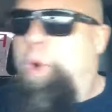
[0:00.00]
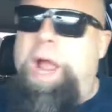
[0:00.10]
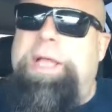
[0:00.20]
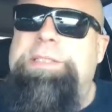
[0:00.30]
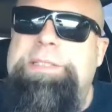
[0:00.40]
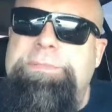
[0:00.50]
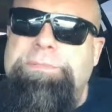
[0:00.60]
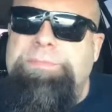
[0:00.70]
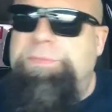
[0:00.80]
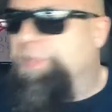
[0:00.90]
price.
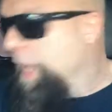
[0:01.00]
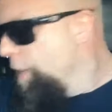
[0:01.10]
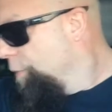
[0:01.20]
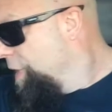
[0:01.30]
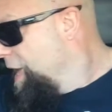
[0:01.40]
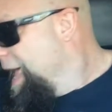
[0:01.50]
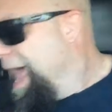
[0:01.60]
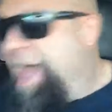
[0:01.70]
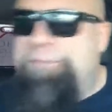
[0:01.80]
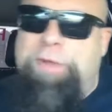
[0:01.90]
So
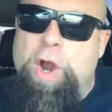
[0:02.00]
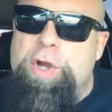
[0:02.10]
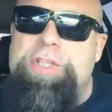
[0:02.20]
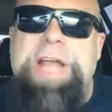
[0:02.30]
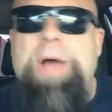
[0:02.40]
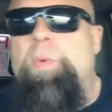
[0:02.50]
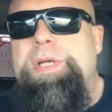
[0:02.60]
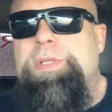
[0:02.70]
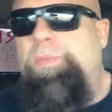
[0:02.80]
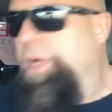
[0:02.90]
at first I
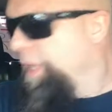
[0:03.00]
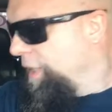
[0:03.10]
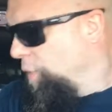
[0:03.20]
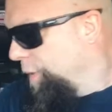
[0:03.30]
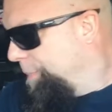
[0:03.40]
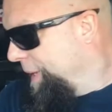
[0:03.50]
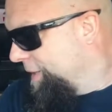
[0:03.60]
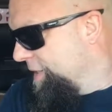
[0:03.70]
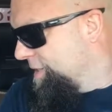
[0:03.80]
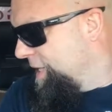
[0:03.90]
wasn't really going to pick this